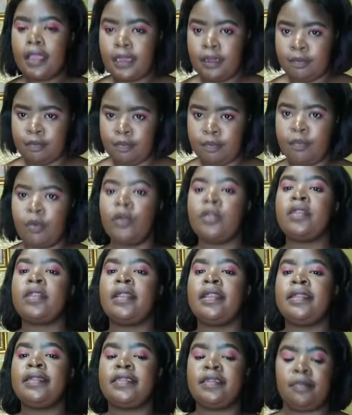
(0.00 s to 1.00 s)
in Port
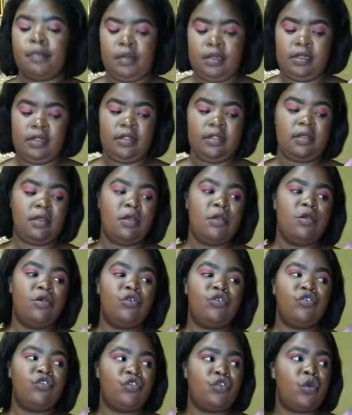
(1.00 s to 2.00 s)
Elizabeth.
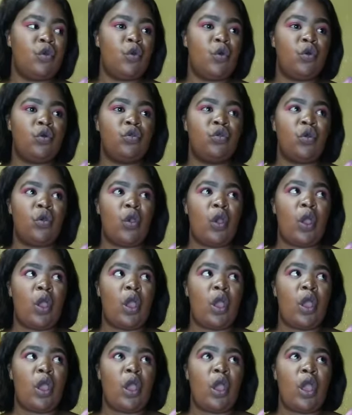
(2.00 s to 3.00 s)
So,
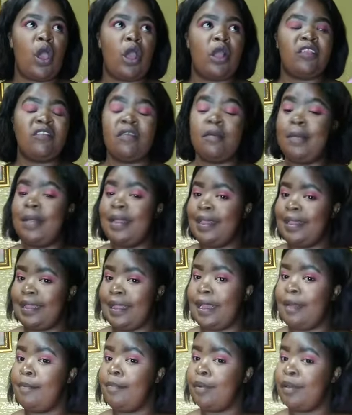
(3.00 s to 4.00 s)
German
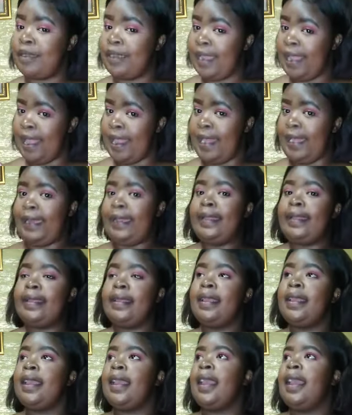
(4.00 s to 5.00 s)
Port Elizabeth.
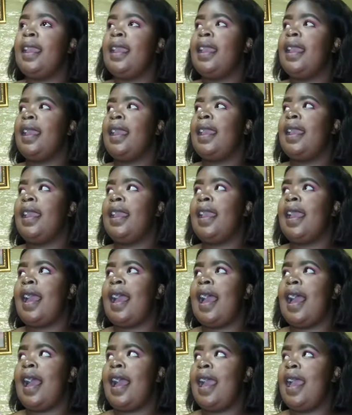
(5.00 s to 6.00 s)

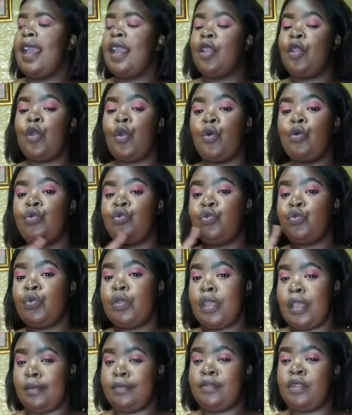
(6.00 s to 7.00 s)
I go to
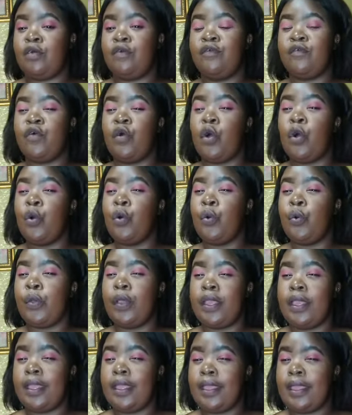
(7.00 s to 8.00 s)
Cape Town for a
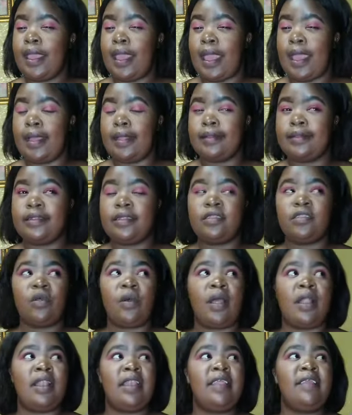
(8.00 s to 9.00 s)
weekend. So
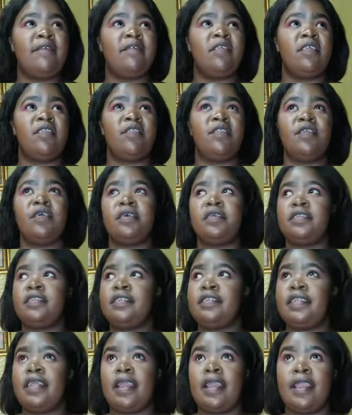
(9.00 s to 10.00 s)
I leave the
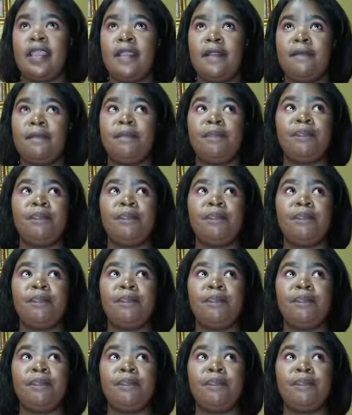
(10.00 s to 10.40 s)
Thursday.